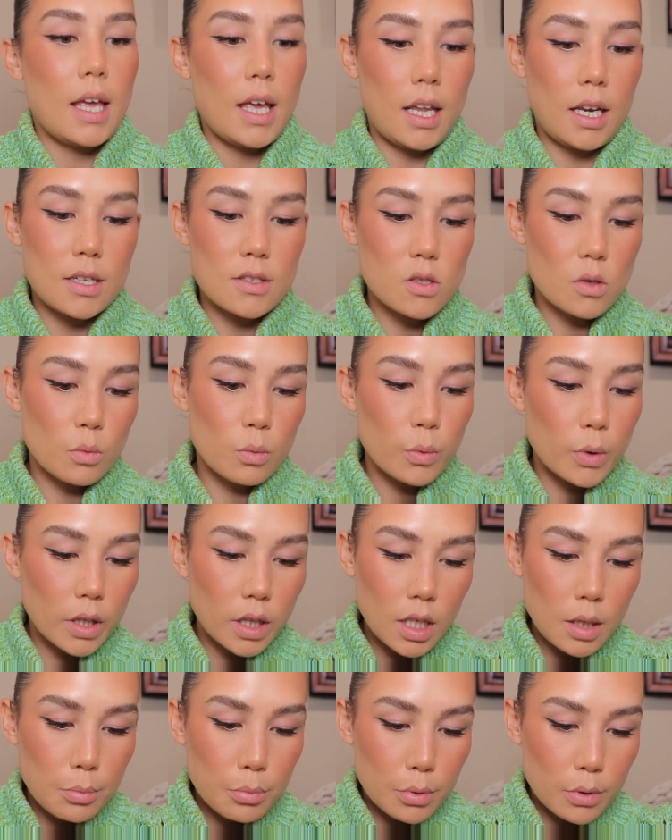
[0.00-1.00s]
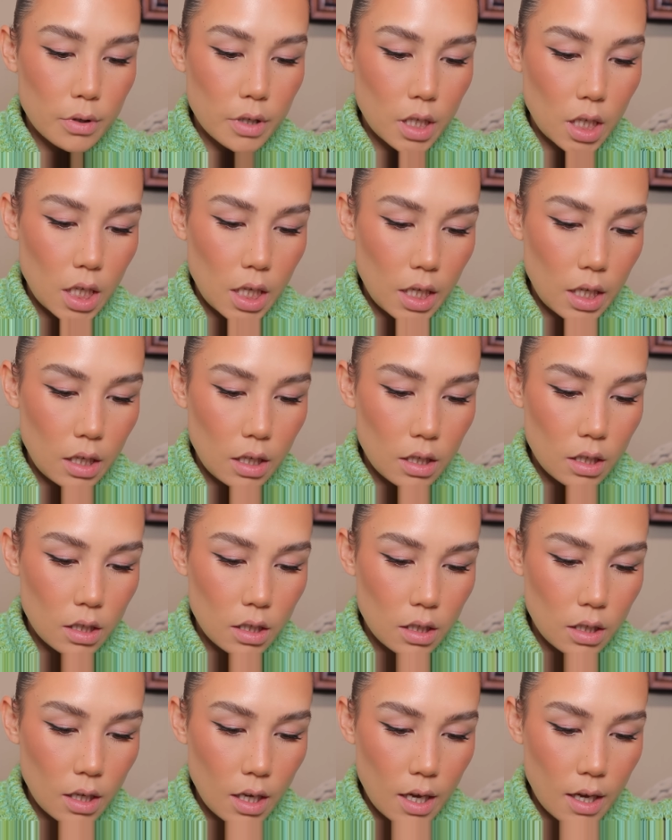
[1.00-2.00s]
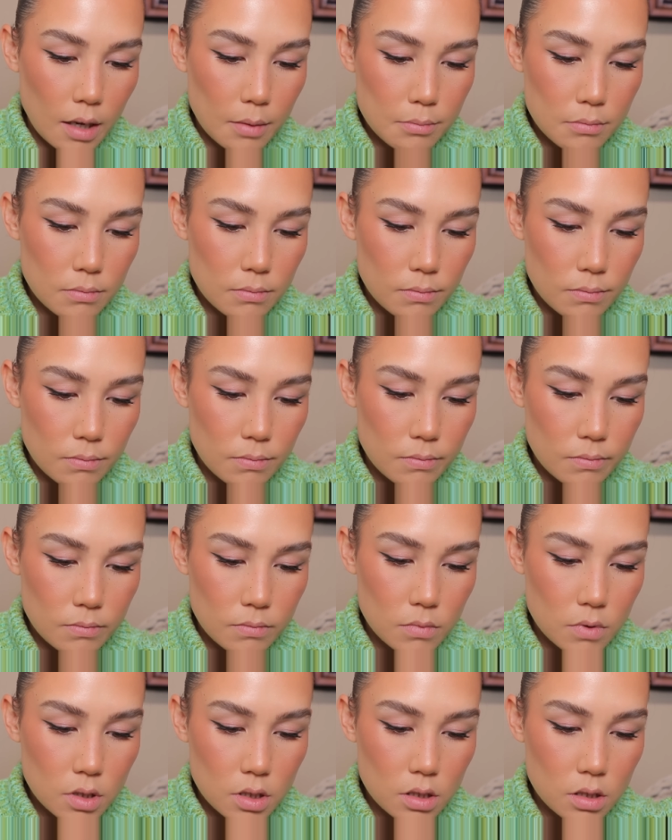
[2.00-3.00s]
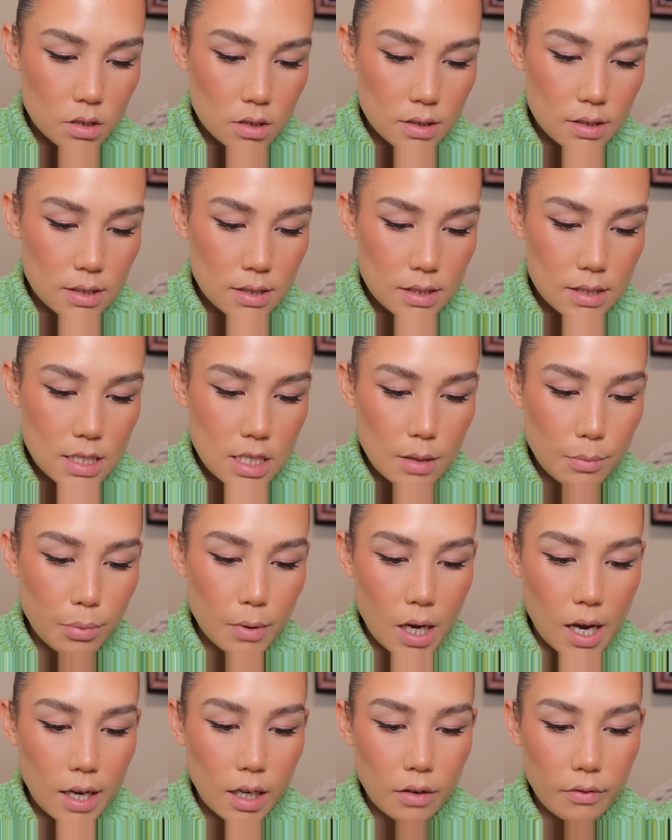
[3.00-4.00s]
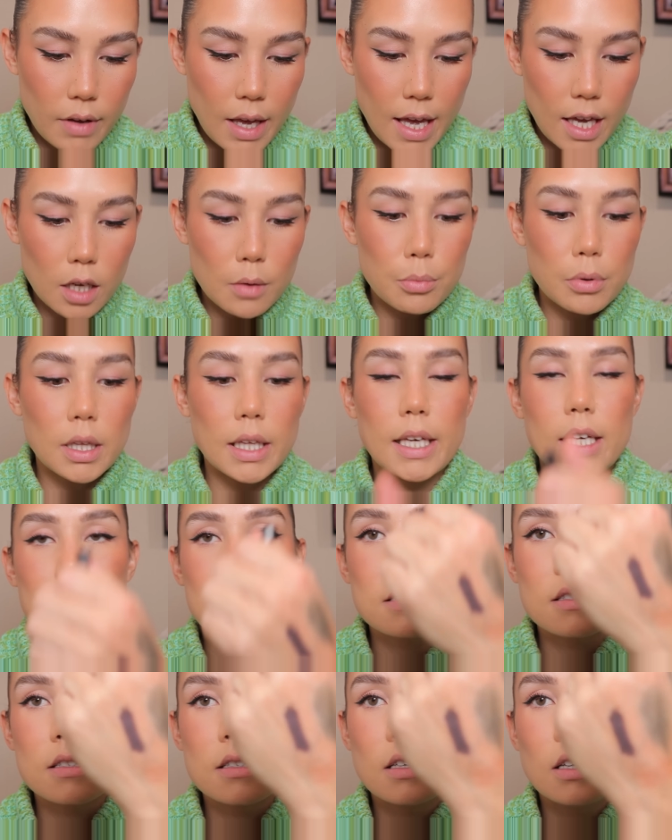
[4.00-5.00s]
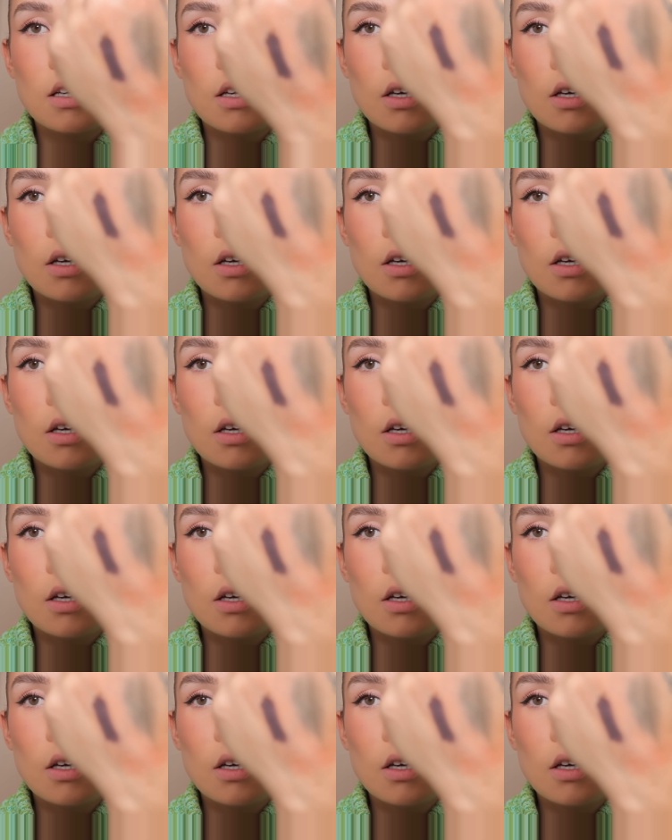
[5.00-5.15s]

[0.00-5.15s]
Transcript: and it's a really pretty um, deep kind of eggplant